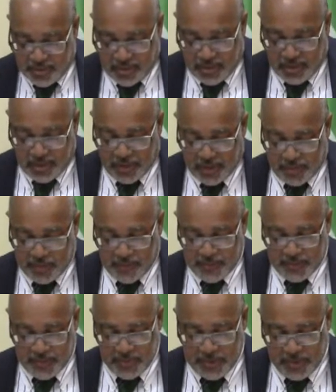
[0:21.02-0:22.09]
Kingdom of
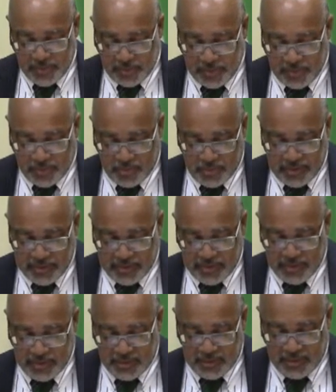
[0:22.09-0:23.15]
Spain to the
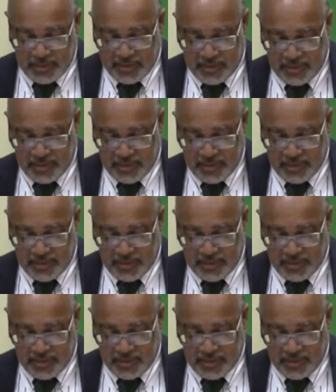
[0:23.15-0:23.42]
OECS,